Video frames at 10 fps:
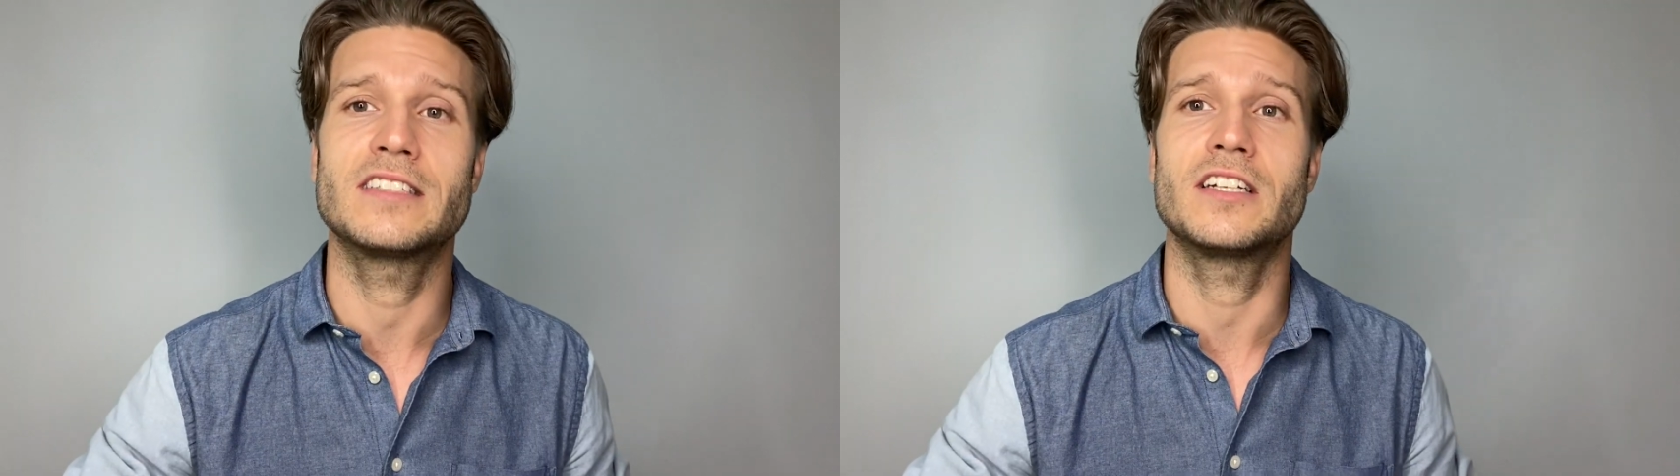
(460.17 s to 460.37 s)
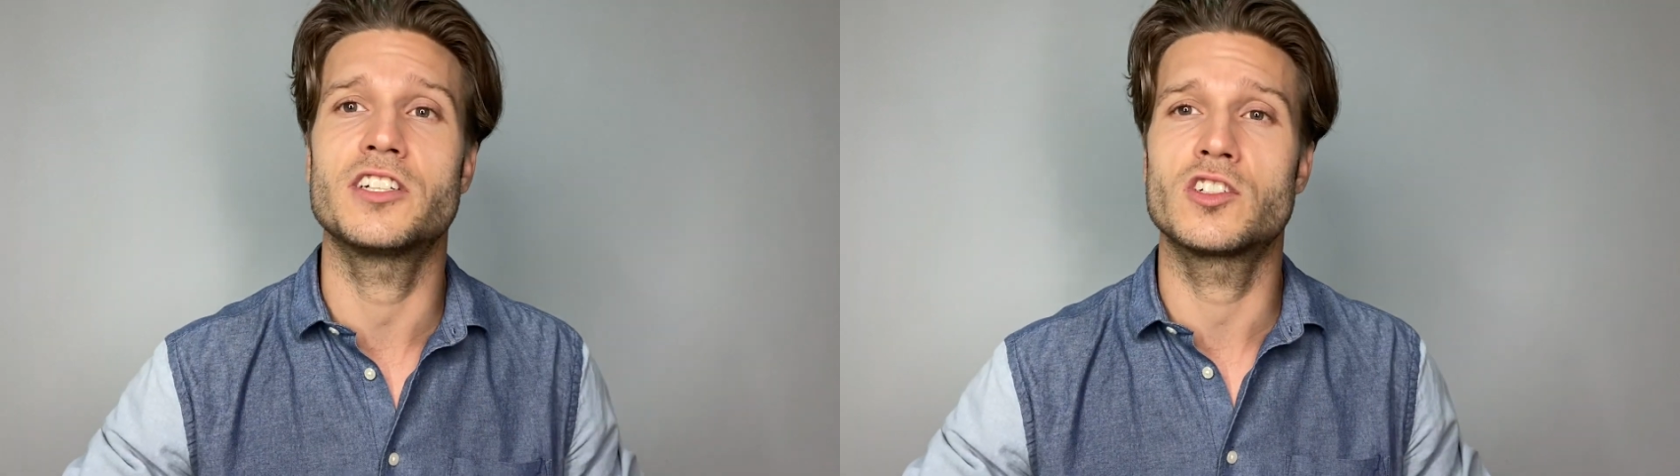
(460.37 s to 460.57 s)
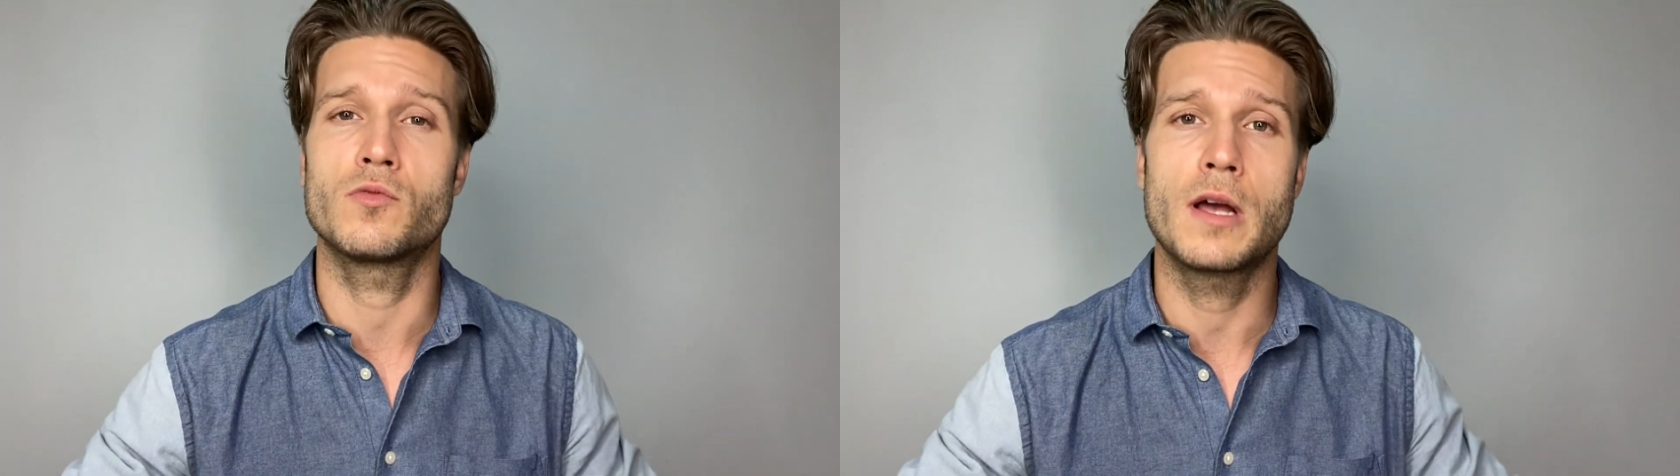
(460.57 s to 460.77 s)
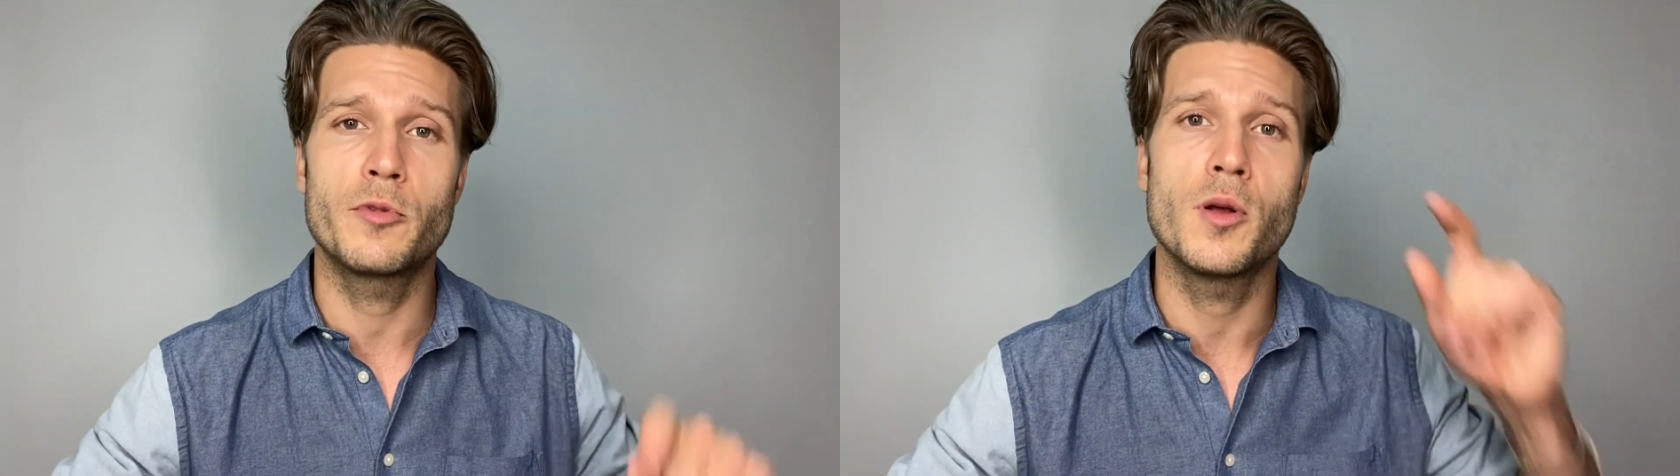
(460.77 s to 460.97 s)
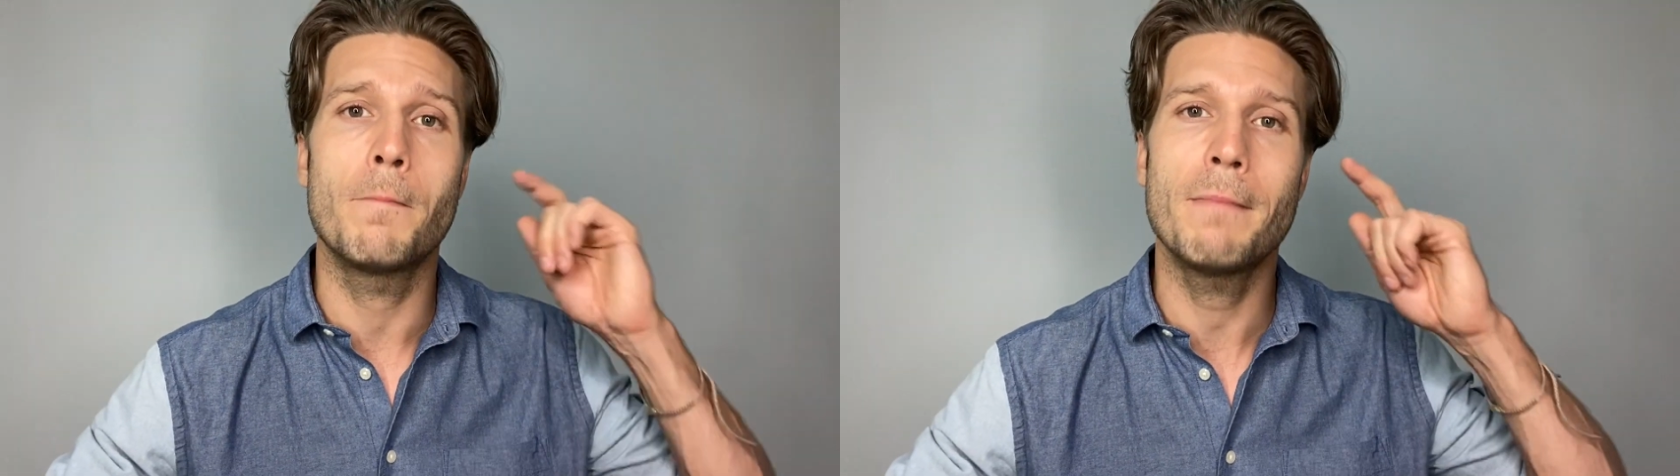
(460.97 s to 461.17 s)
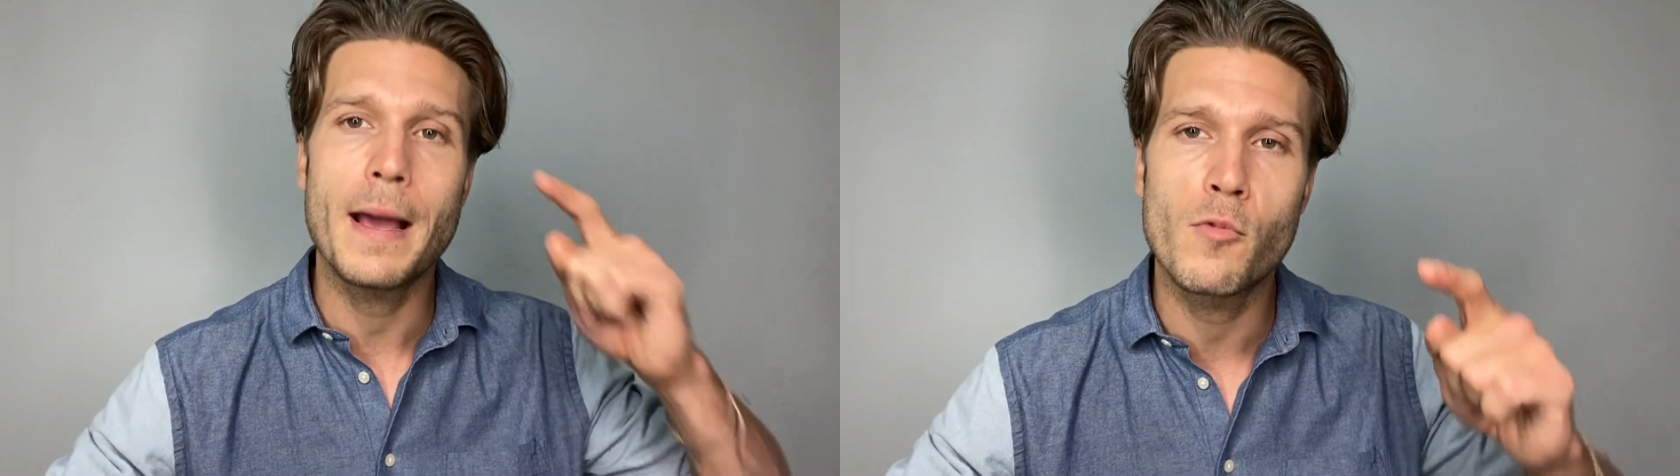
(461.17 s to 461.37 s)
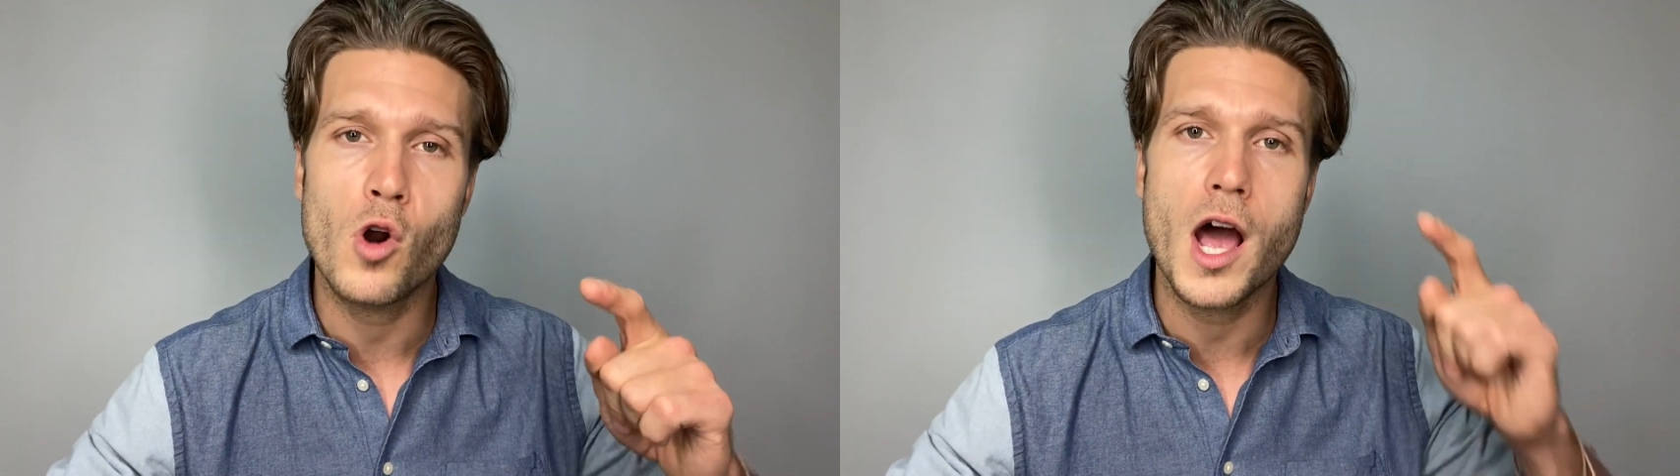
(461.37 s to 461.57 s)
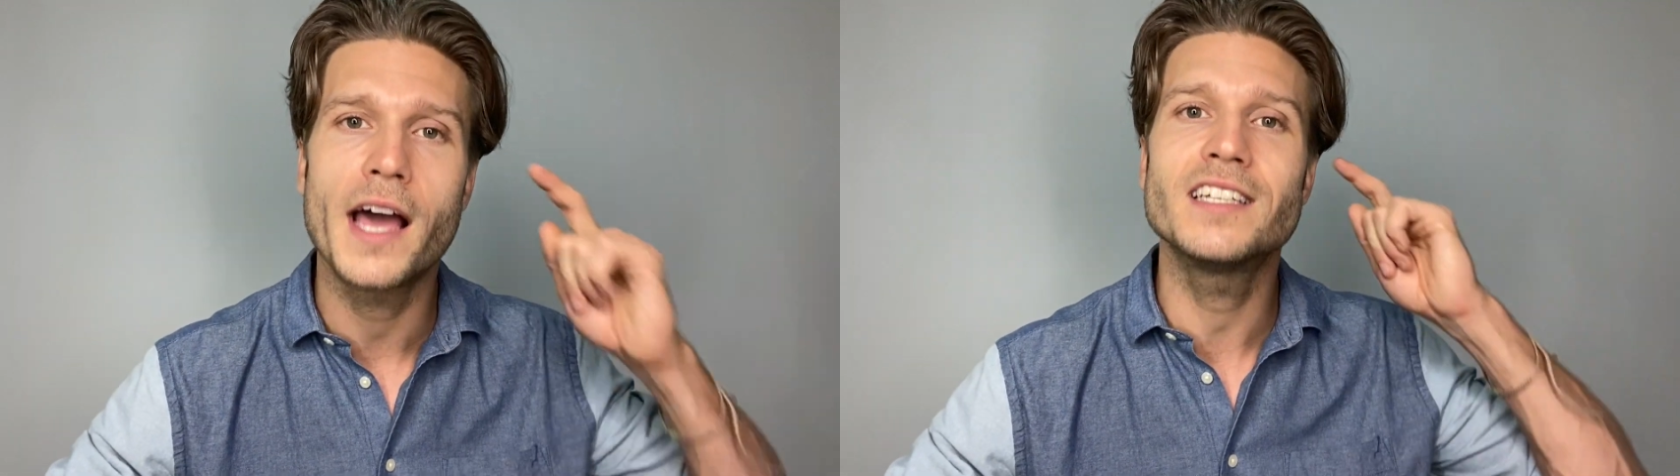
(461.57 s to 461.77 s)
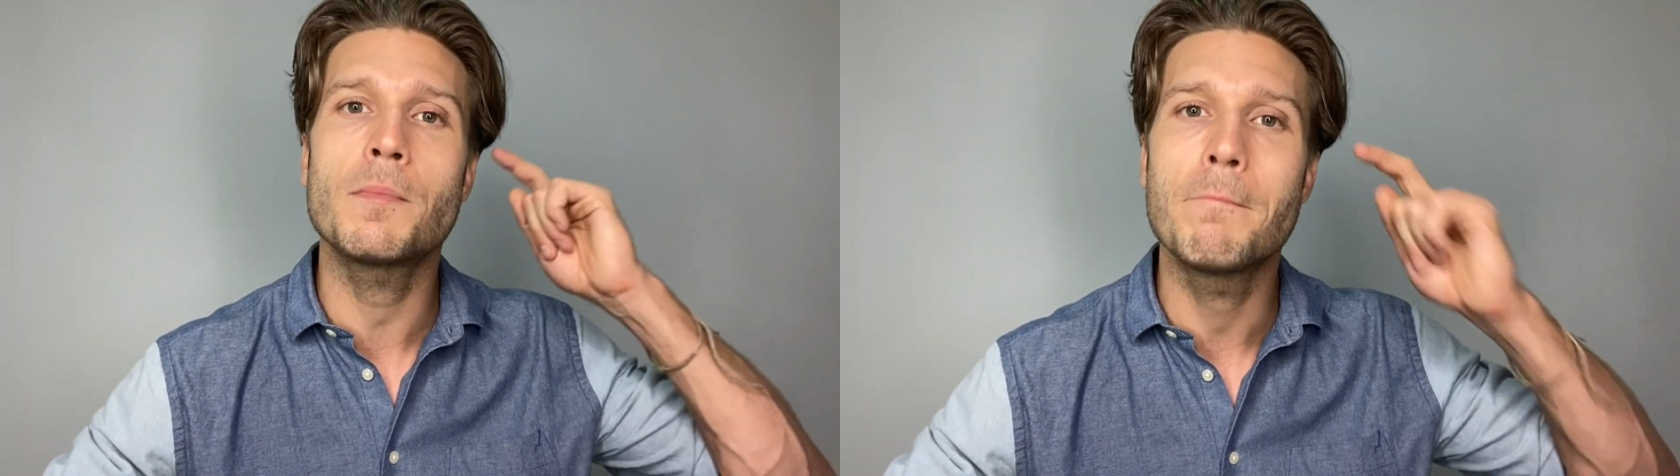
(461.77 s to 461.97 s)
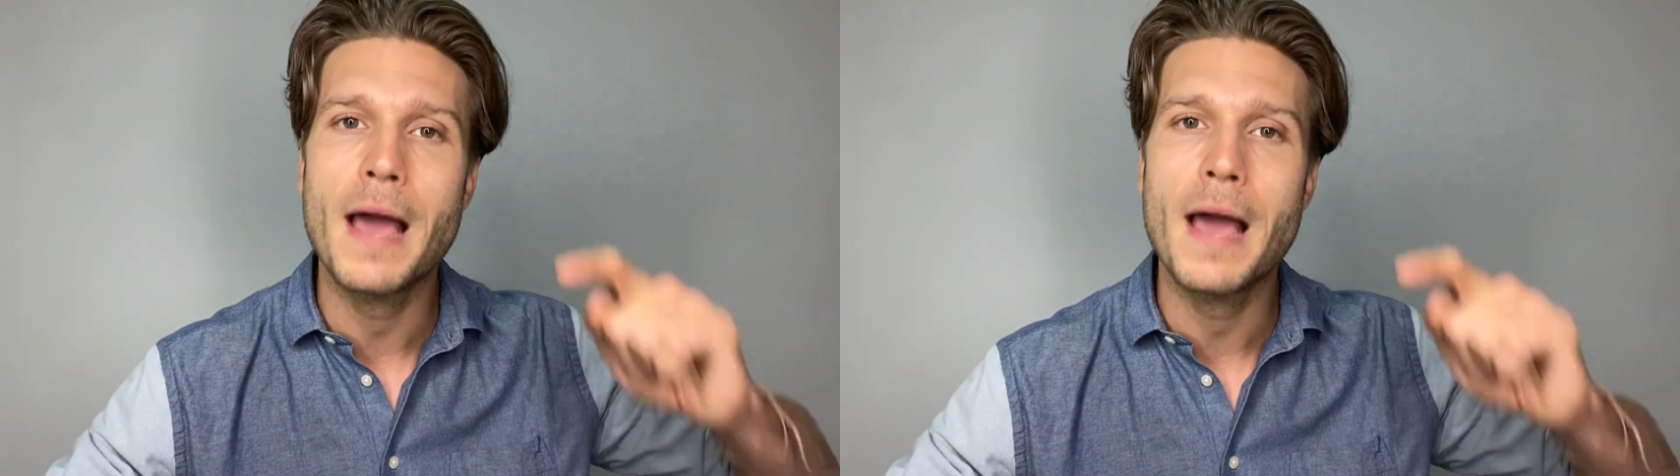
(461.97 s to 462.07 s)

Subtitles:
and just remember to memorize